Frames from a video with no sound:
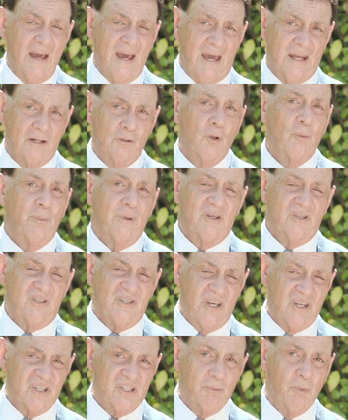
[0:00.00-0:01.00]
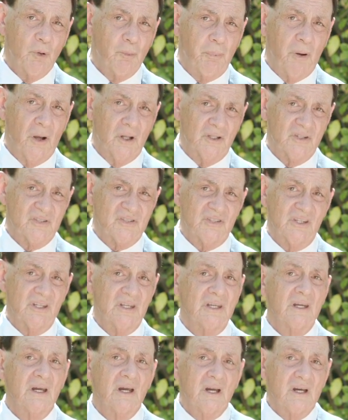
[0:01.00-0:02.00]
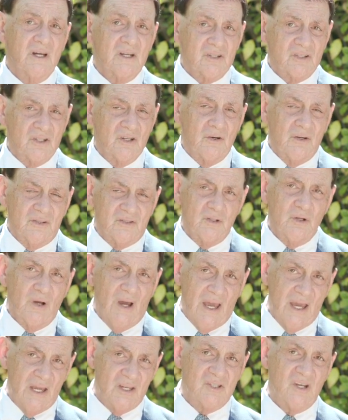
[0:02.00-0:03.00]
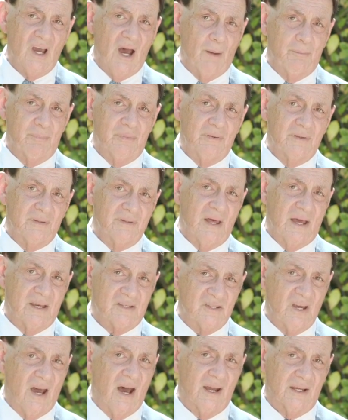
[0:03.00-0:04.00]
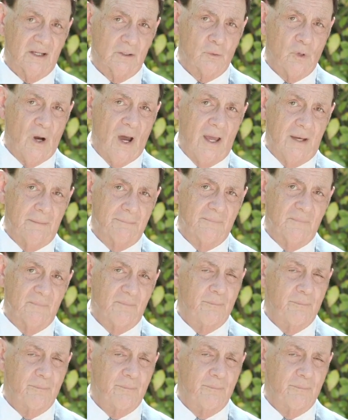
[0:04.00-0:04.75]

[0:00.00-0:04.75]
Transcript: and it will be a sensible policy to edge up that target rate.